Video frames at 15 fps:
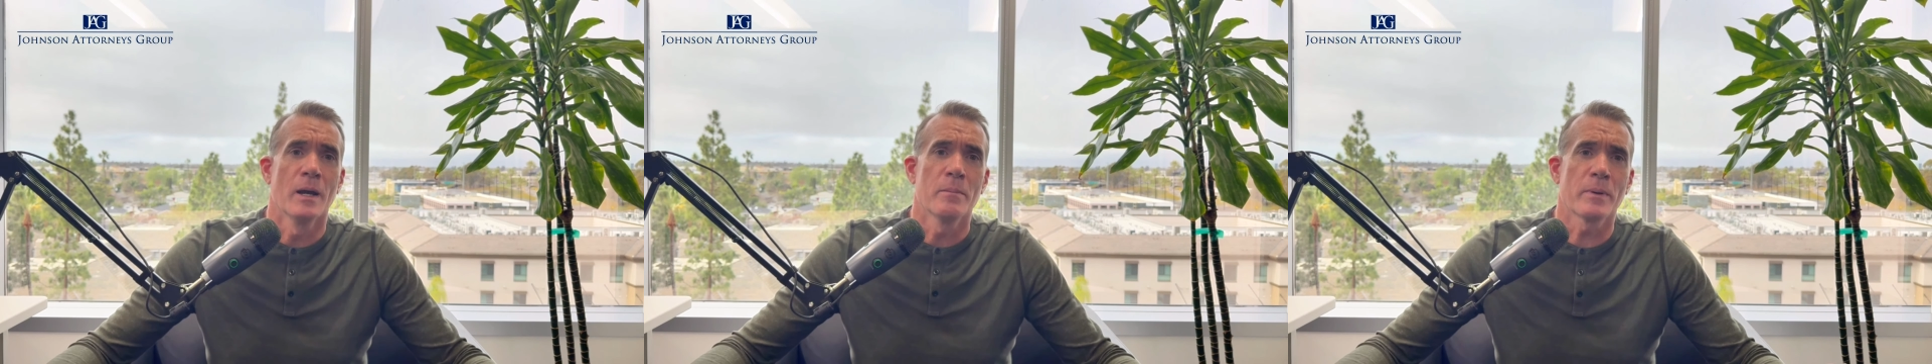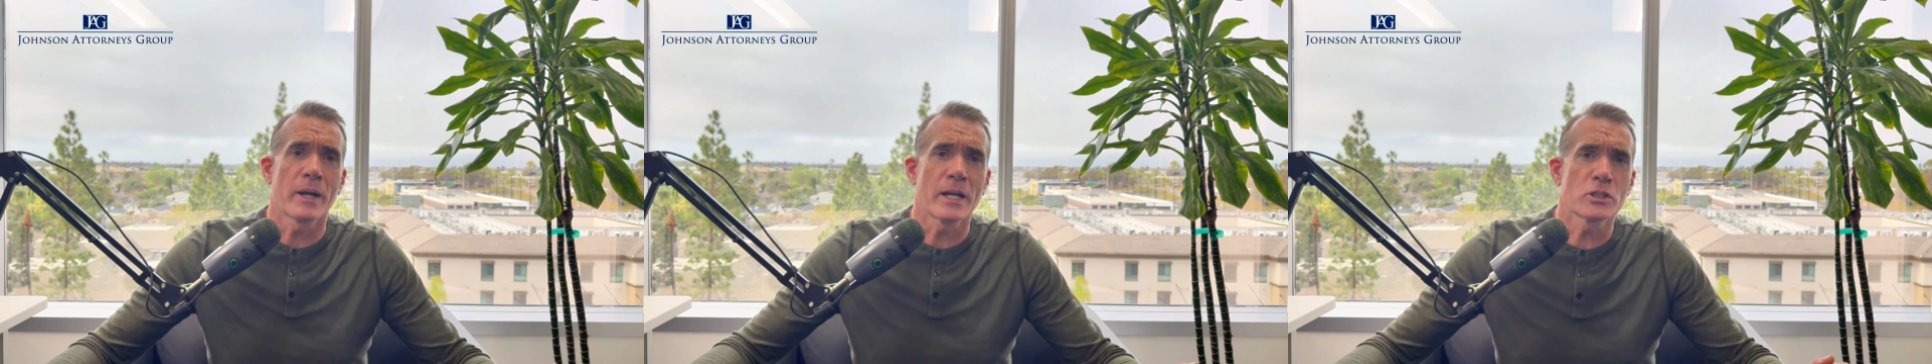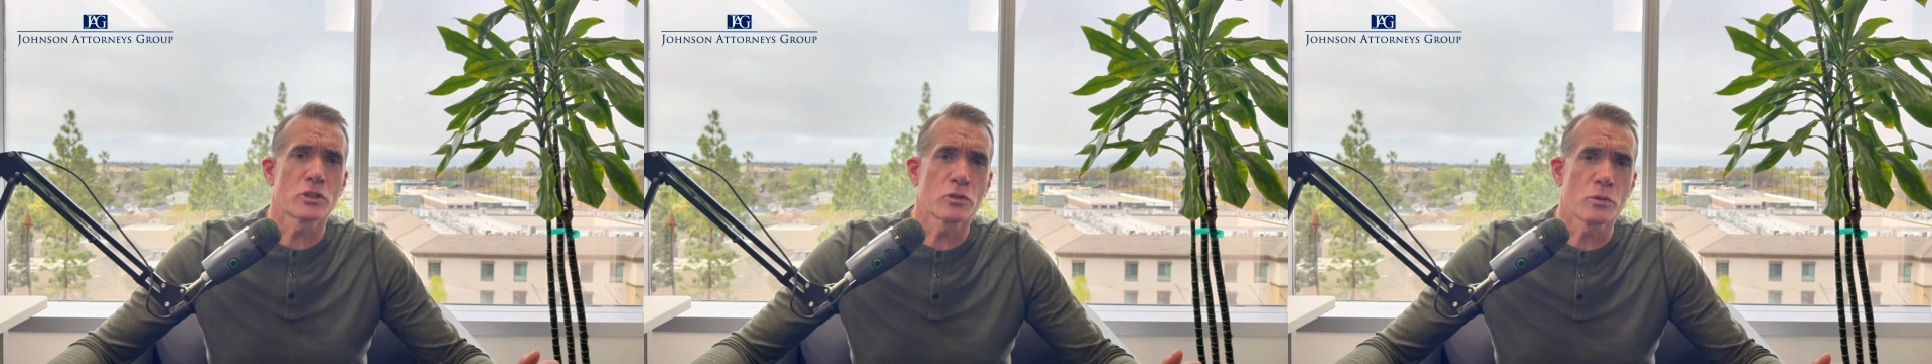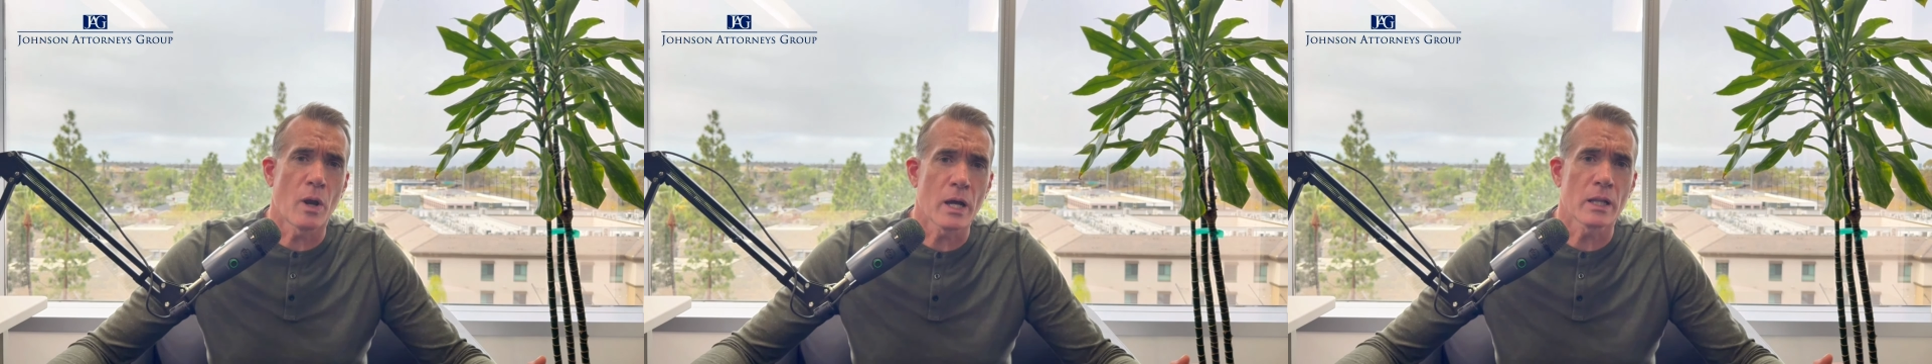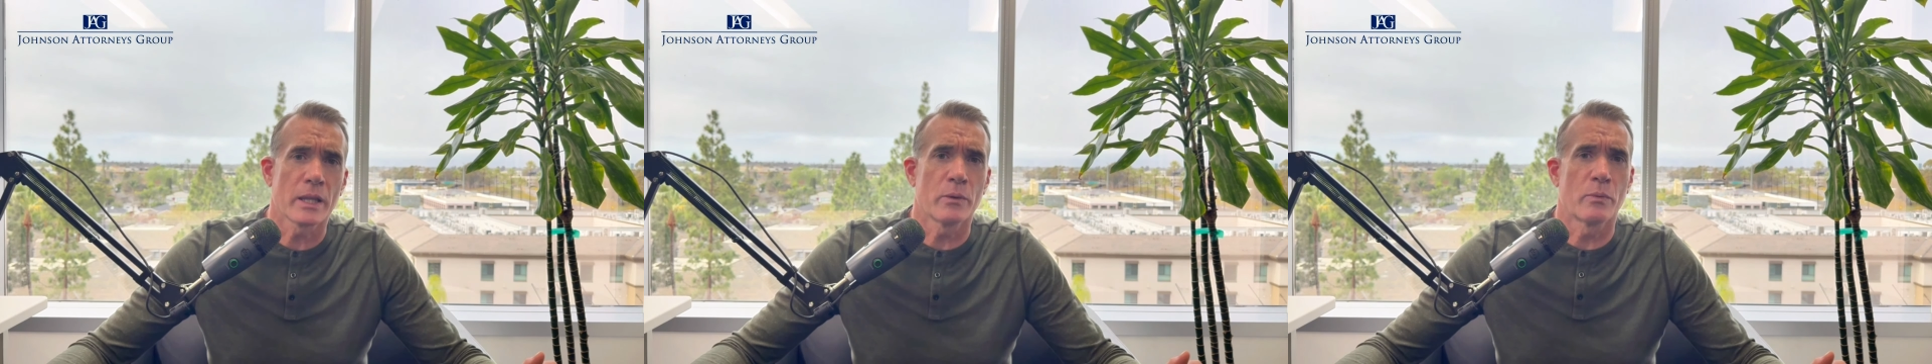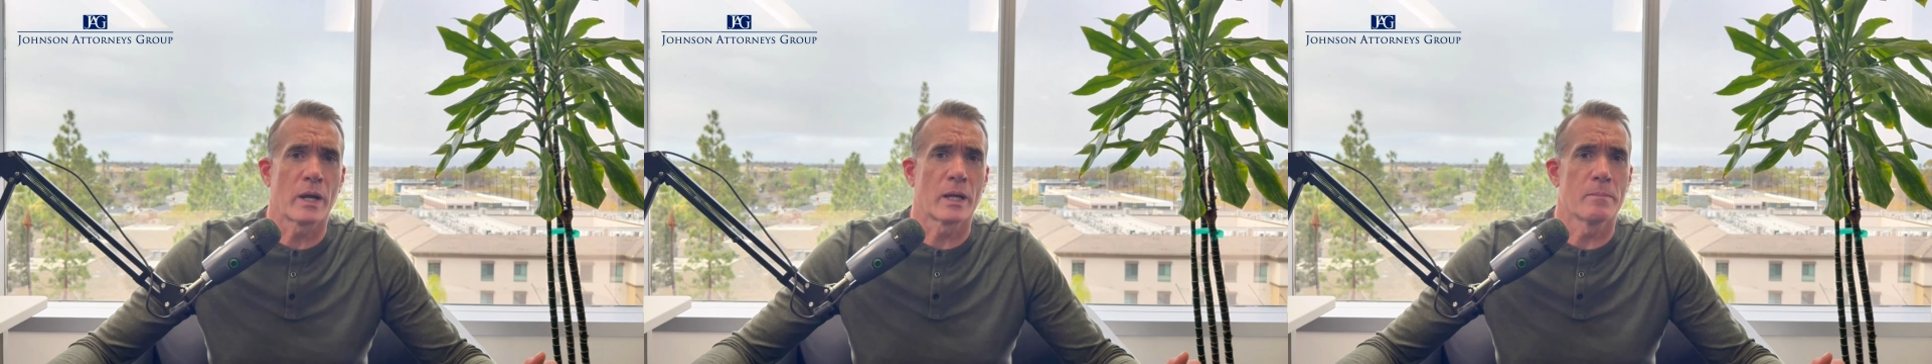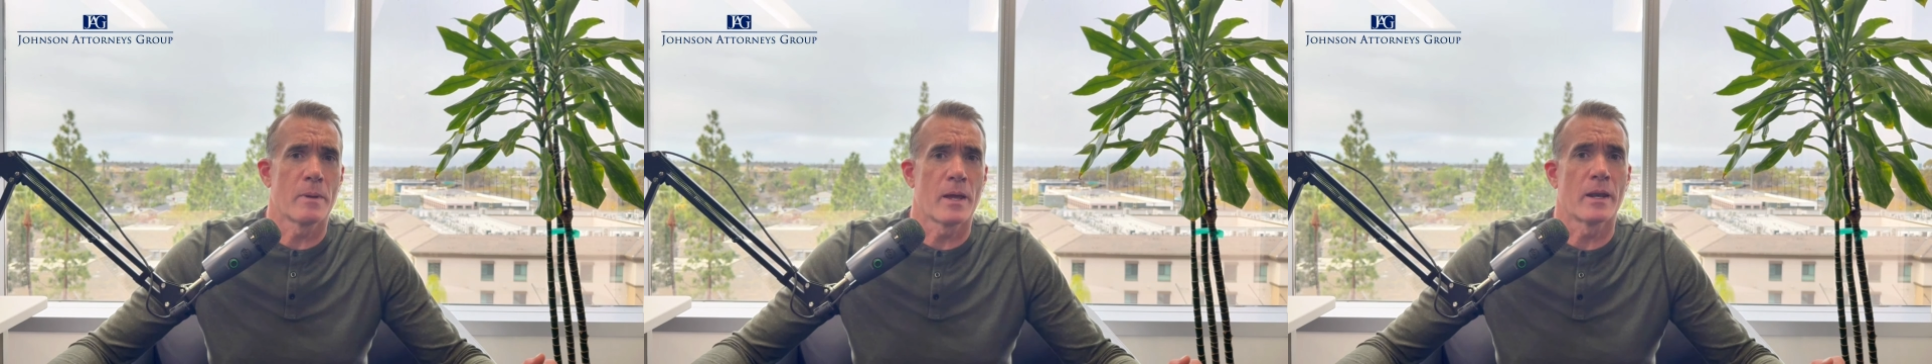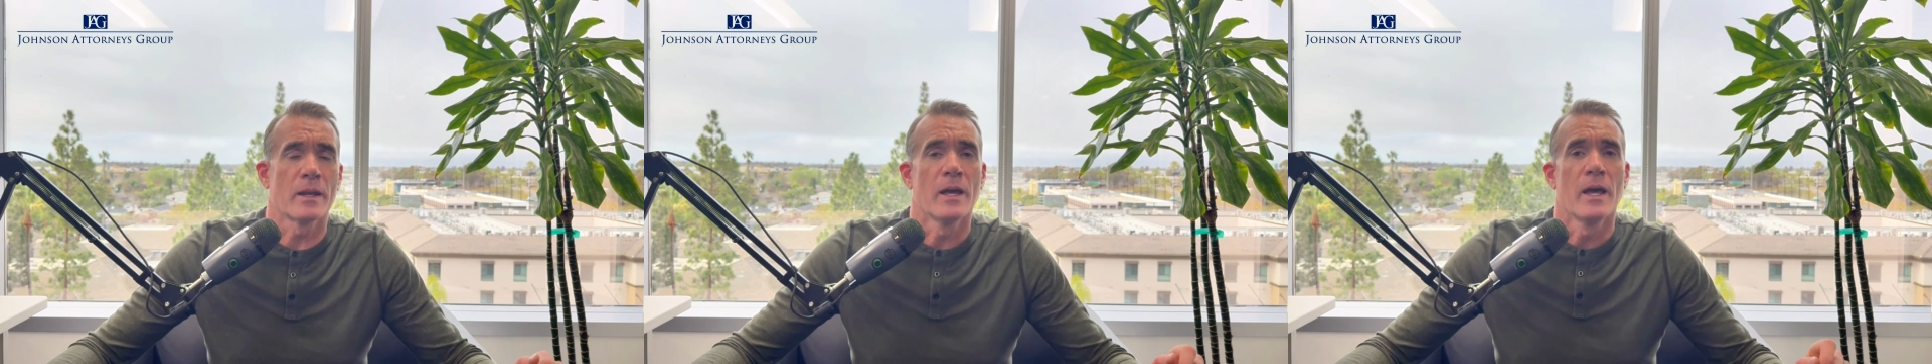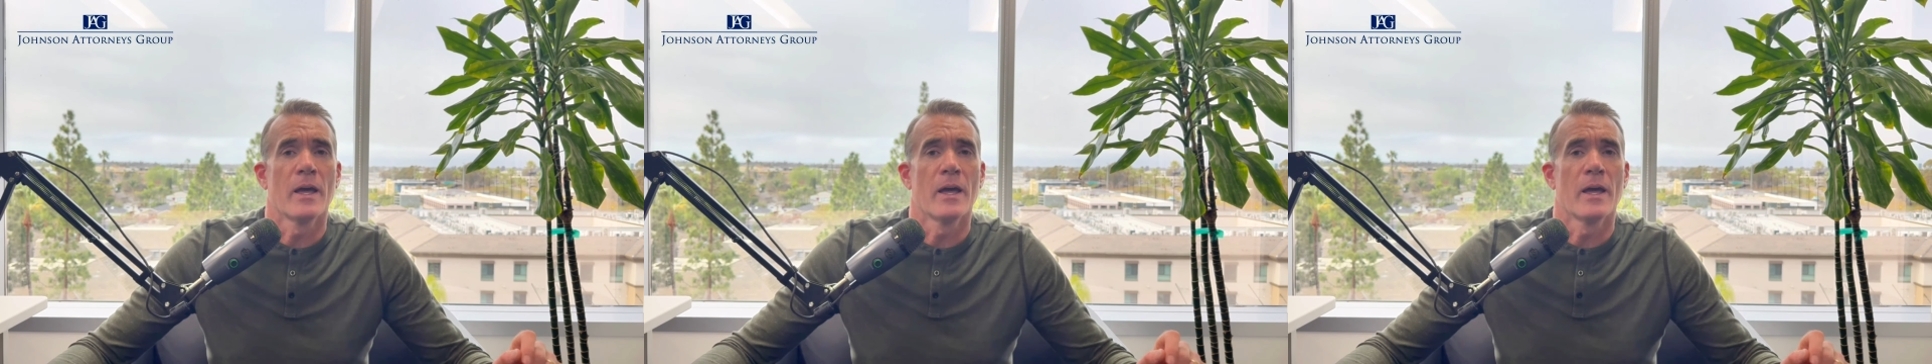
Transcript: but I strongly recommend